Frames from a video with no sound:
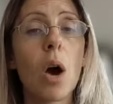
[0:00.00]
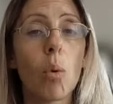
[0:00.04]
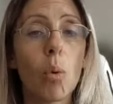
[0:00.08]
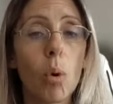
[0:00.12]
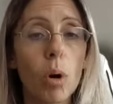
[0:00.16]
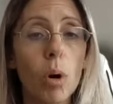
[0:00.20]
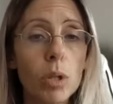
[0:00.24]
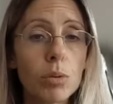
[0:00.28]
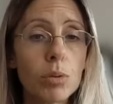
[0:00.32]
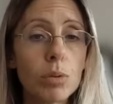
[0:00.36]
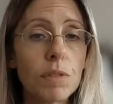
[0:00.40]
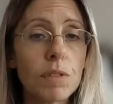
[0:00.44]

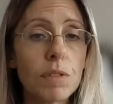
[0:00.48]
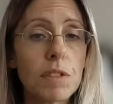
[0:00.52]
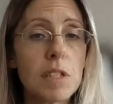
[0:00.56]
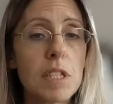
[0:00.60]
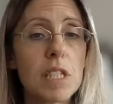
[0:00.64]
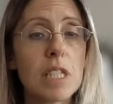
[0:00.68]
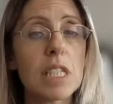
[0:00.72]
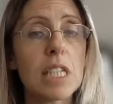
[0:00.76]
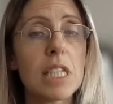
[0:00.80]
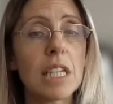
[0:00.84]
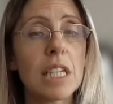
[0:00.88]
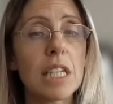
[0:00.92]
What we've
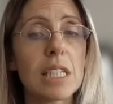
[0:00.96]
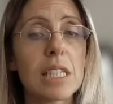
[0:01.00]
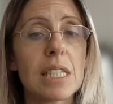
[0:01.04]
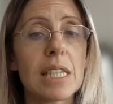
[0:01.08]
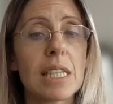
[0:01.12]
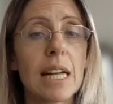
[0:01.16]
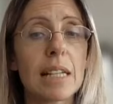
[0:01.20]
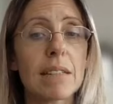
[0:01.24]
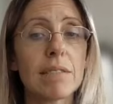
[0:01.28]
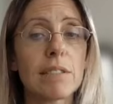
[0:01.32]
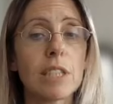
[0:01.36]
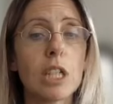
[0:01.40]
seen is
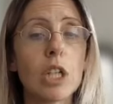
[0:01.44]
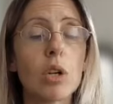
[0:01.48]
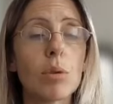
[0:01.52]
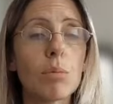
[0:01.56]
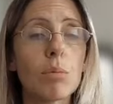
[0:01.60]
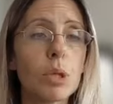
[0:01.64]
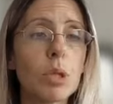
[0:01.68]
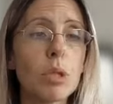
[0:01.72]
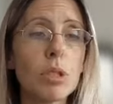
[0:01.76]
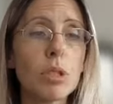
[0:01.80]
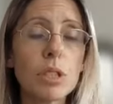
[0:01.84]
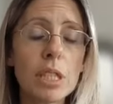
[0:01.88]
that the
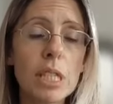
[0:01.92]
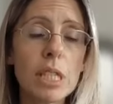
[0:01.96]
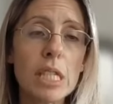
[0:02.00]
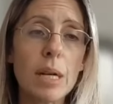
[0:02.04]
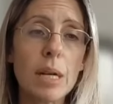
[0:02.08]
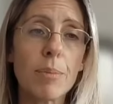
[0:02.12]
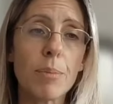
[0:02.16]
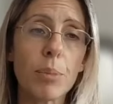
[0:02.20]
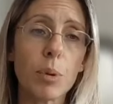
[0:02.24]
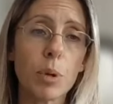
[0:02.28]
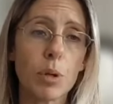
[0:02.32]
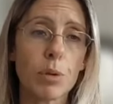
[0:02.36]
community
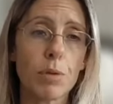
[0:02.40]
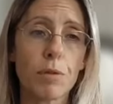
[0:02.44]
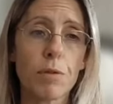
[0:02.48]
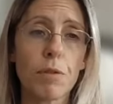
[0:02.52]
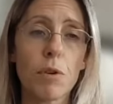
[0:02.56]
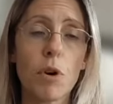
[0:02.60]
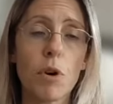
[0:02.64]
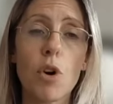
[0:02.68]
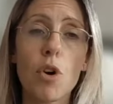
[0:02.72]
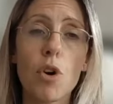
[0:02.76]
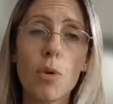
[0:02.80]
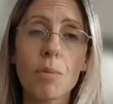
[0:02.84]
support
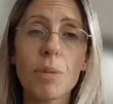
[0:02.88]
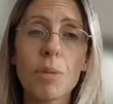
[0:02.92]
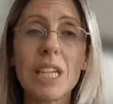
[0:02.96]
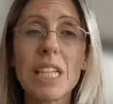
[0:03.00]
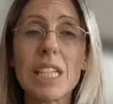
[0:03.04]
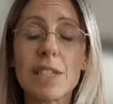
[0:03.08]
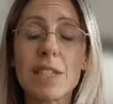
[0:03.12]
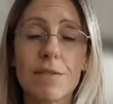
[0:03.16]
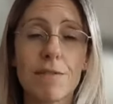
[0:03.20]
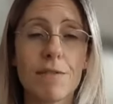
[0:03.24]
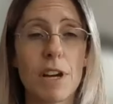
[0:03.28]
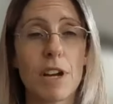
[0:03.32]
forum
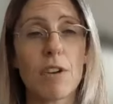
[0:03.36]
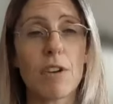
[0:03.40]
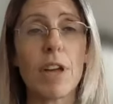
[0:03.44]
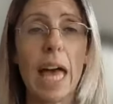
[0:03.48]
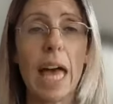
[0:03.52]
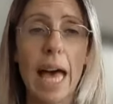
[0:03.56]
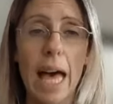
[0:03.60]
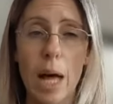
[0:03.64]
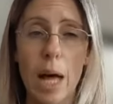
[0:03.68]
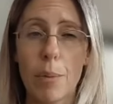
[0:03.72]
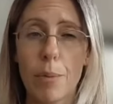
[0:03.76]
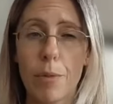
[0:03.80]
is very
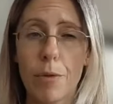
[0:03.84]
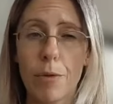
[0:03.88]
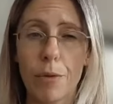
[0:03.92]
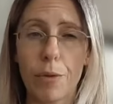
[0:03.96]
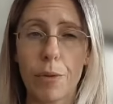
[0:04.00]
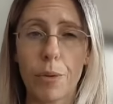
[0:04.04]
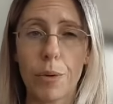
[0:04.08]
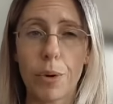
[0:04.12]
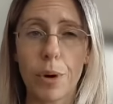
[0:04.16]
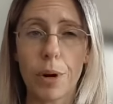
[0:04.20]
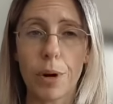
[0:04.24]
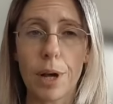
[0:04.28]

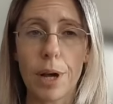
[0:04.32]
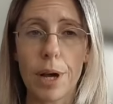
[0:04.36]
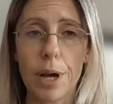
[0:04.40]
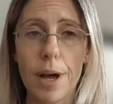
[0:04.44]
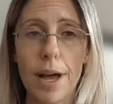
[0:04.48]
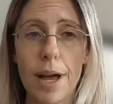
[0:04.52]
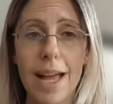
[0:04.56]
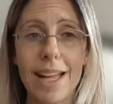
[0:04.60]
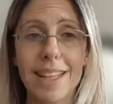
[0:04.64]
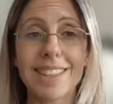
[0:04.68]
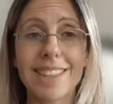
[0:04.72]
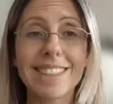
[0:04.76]
helpful,
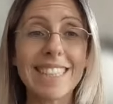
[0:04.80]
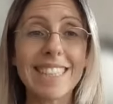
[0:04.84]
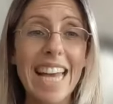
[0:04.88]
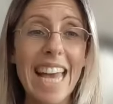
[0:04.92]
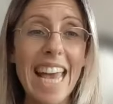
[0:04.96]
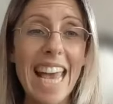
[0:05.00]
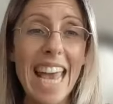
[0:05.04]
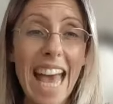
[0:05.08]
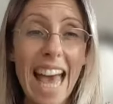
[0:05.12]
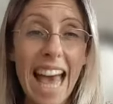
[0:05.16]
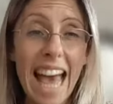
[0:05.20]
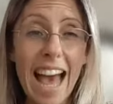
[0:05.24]
and
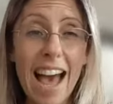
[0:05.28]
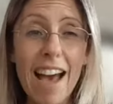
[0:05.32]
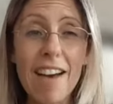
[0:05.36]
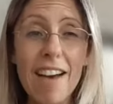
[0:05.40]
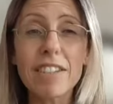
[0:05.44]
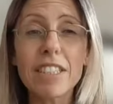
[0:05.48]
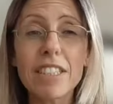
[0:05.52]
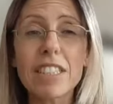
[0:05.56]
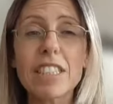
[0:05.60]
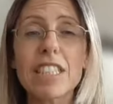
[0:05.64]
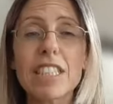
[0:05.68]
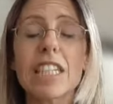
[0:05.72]
they
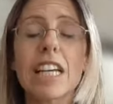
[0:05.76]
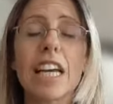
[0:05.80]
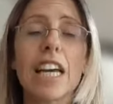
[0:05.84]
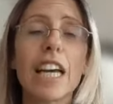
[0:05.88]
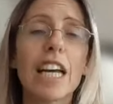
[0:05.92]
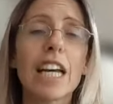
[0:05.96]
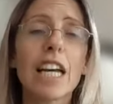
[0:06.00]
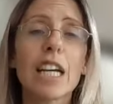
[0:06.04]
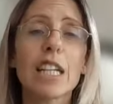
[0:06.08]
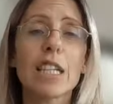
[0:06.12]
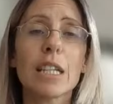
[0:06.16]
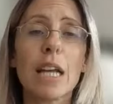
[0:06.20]
haven't
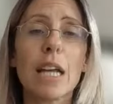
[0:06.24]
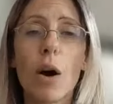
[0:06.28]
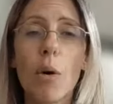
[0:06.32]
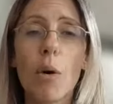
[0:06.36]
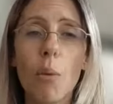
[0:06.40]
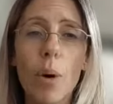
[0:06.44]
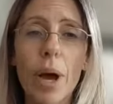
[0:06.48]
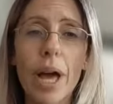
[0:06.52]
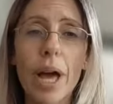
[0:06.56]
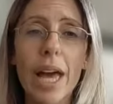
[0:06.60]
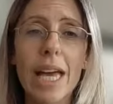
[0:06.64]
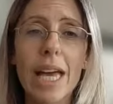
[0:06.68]
taken
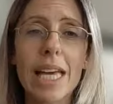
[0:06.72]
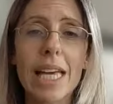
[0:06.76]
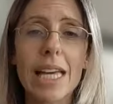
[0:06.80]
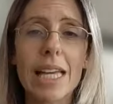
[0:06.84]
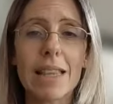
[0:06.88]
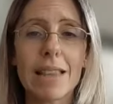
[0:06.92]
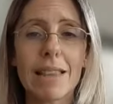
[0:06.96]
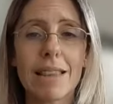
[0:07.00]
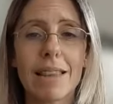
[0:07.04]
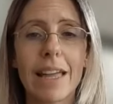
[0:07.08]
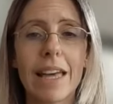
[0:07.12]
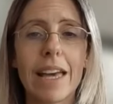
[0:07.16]

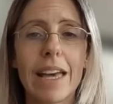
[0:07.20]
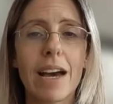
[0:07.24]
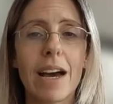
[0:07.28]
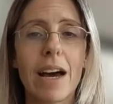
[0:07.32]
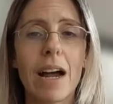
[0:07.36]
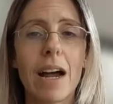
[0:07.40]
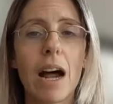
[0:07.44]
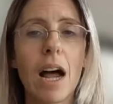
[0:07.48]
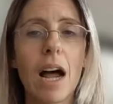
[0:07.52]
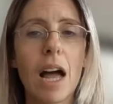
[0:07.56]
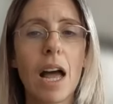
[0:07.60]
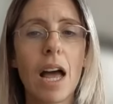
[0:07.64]
away
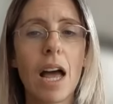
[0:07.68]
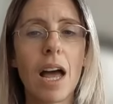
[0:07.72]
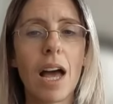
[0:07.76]
their